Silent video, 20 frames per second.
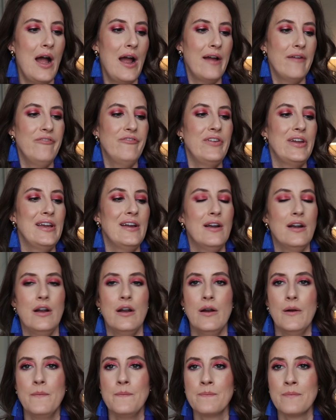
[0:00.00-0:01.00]
I
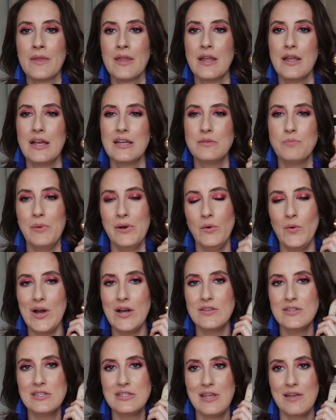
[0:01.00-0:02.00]
figure It's been a
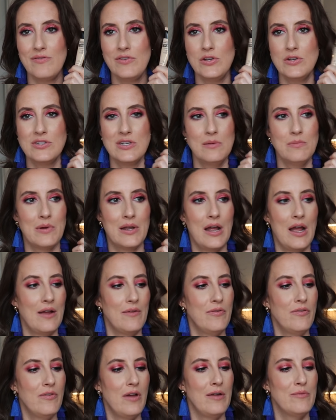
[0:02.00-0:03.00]
while since I've used it, but I've,